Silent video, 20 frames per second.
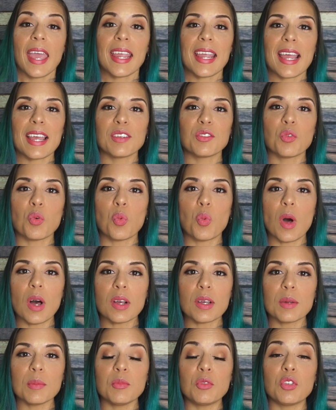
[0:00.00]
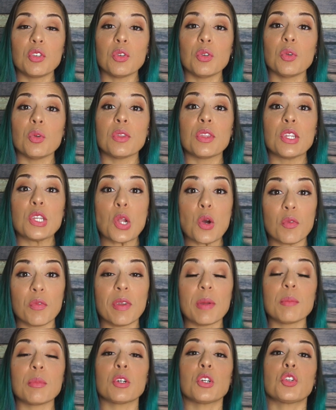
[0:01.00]
Guys, welcome to the
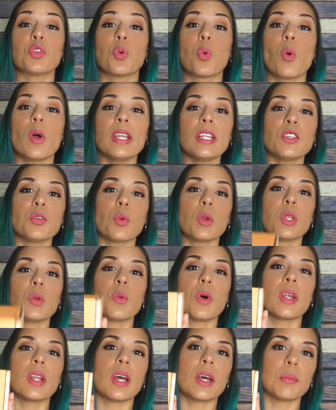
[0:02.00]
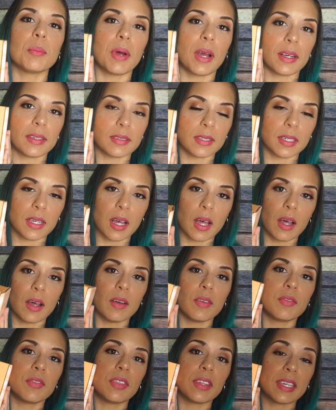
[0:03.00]
November twenty twenty-one unboxing
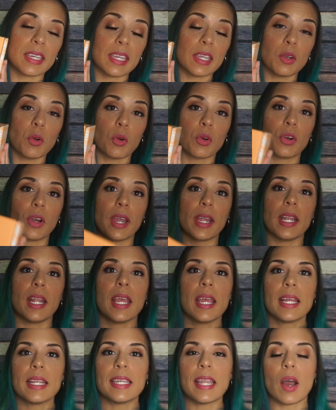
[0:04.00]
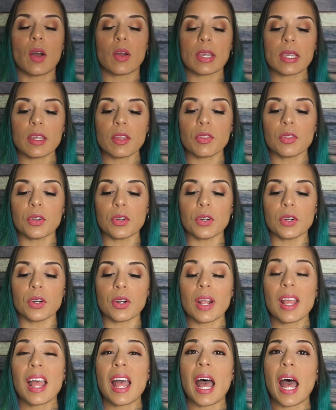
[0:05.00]
of the Keto Krate. Now,
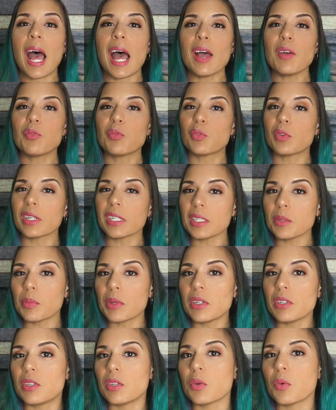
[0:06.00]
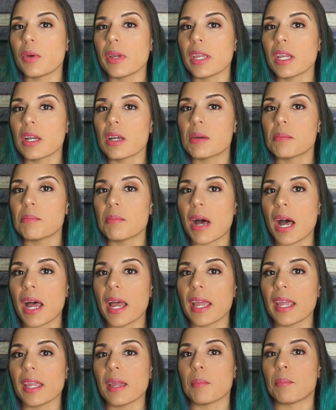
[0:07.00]
either I've really been doing
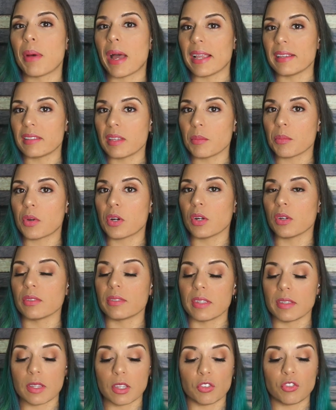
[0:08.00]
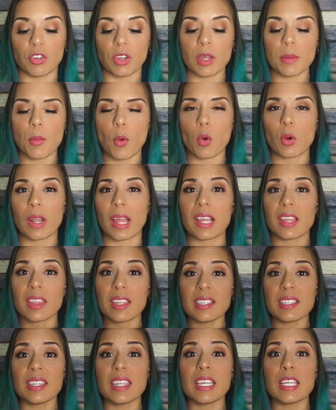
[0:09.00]
my bicep curls in the gym, or like
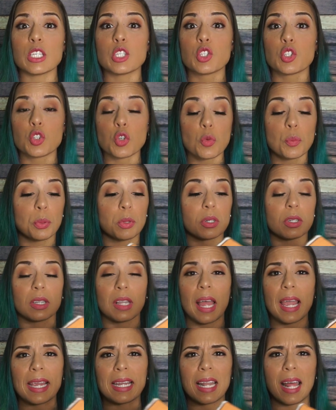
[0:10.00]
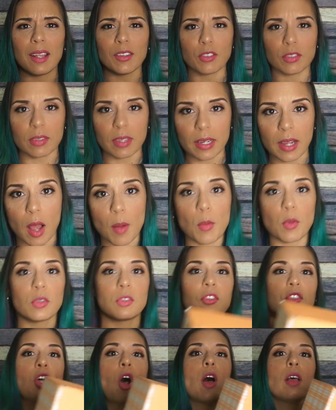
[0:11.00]
this thing is super light. I just like
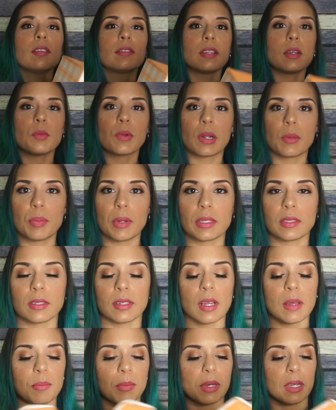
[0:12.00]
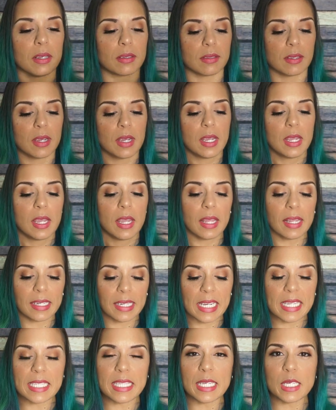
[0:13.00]
almost tossed it when I picked it up because
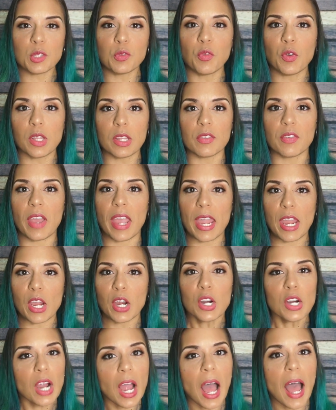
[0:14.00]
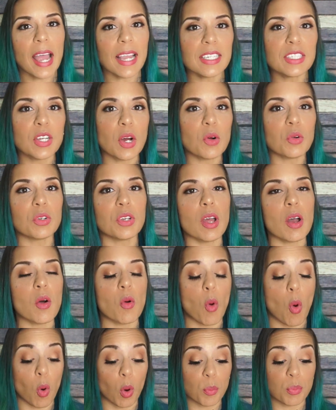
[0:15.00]
like, is this full of air? I don't
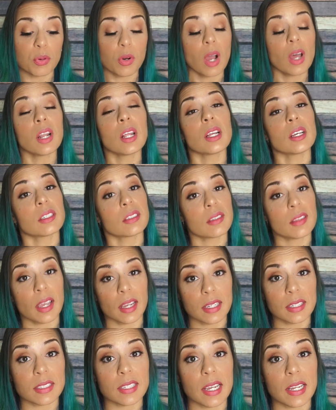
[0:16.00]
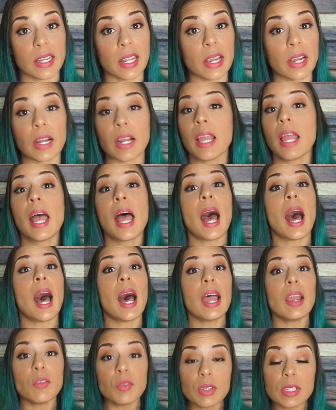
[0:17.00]
know. Or products that contain air.
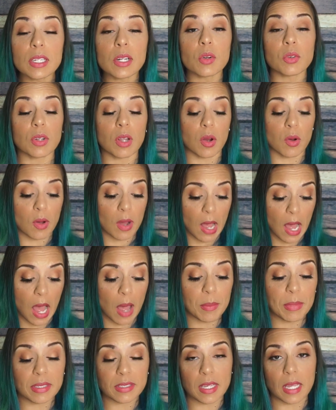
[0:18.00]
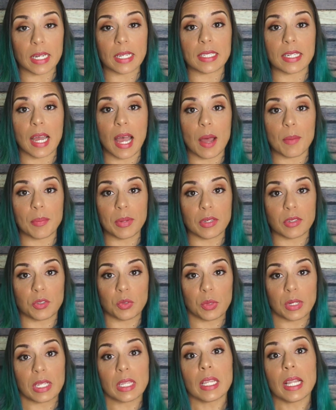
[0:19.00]
I really don't know. I'm excited to hop
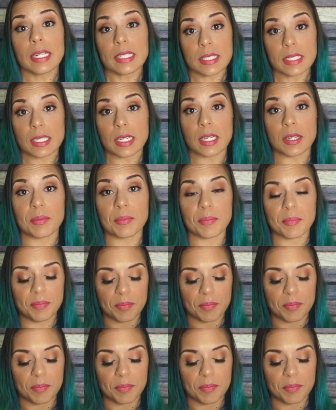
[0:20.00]
into it. Let's see.